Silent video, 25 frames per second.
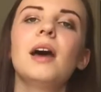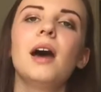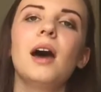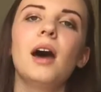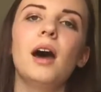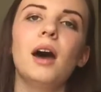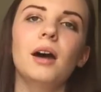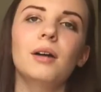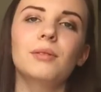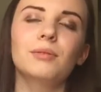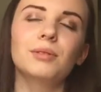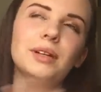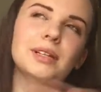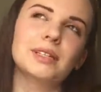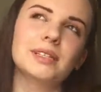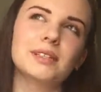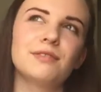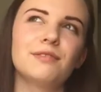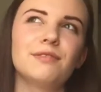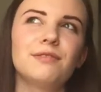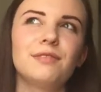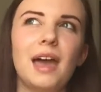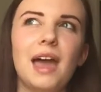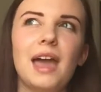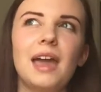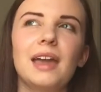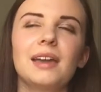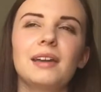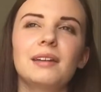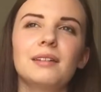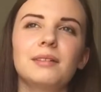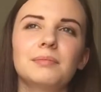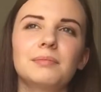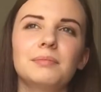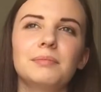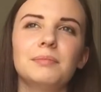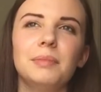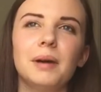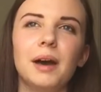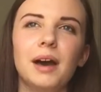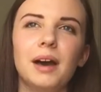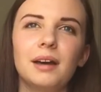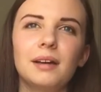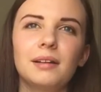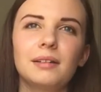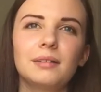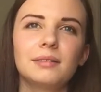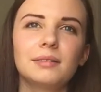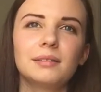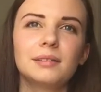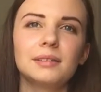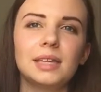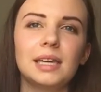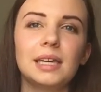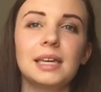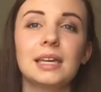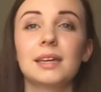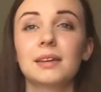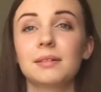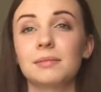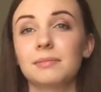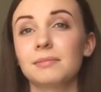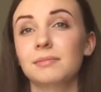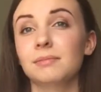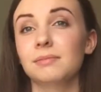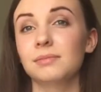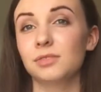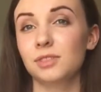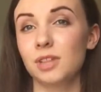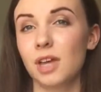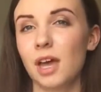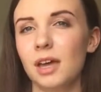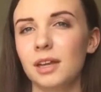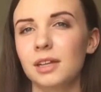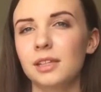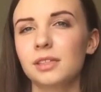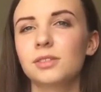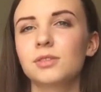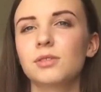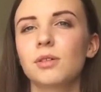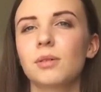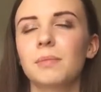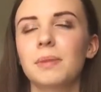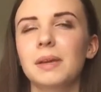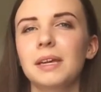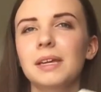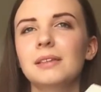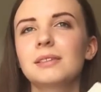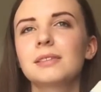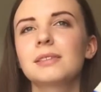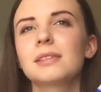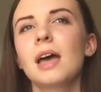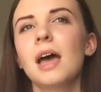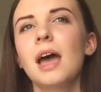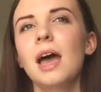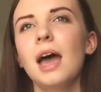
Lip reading: Well, he's a fae, but he can turn into a beast